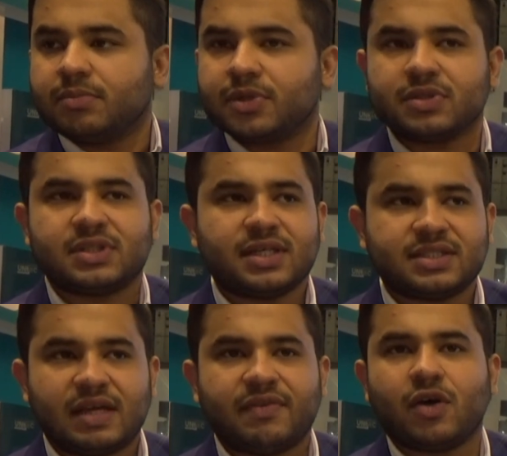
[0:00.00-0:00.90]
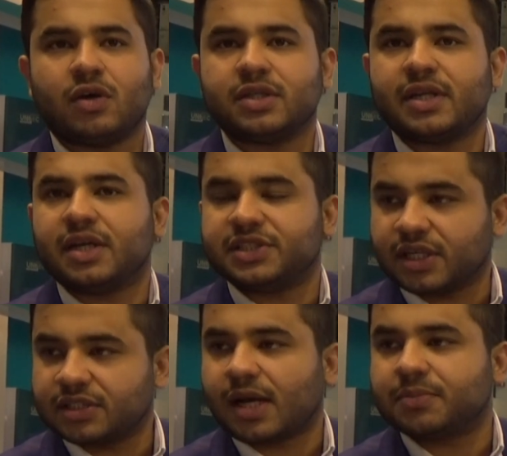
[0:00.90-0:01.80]
because they are saving on the energy
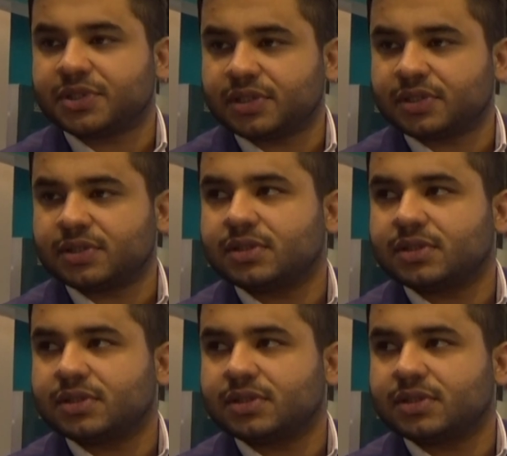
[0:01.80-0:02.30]
consumption.